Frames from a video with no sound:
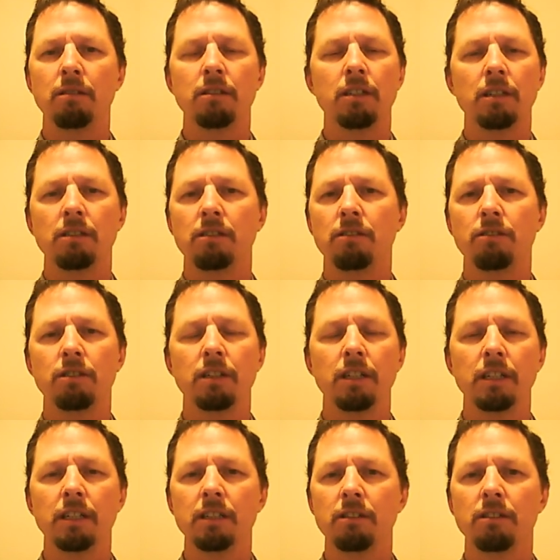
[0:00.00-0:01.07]
just
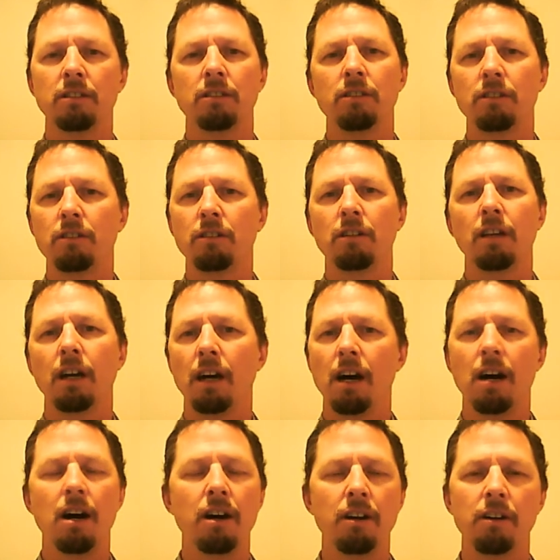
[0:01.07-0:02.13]
trillions and
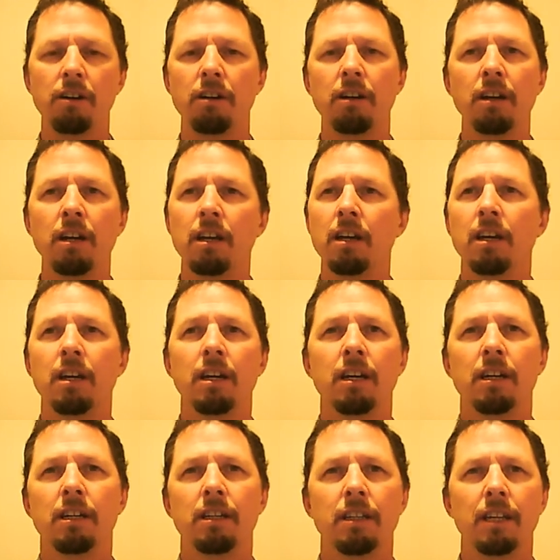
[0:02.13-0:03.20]
hundred.
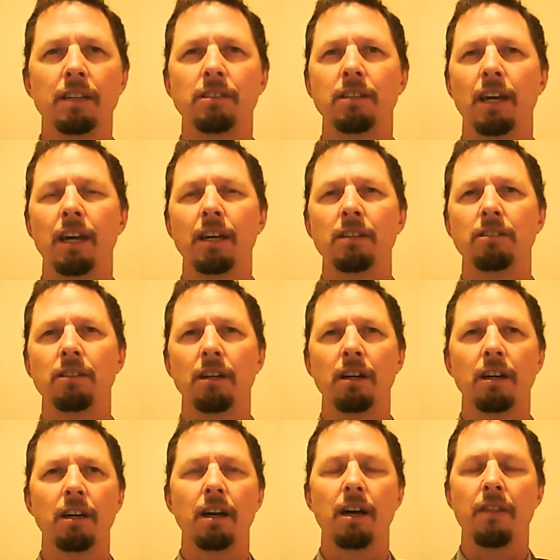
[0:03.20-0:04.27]
They say it's
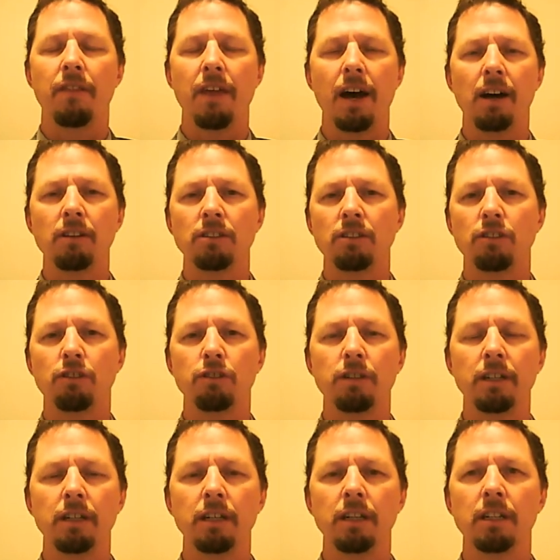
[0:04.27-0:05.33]
a thousand
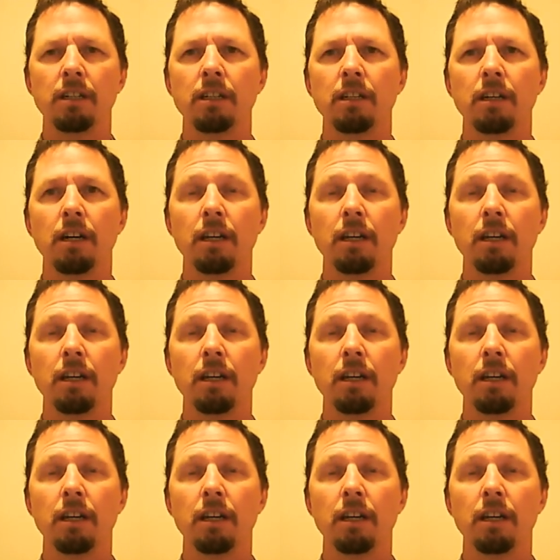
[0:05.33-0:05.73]
quadrillion.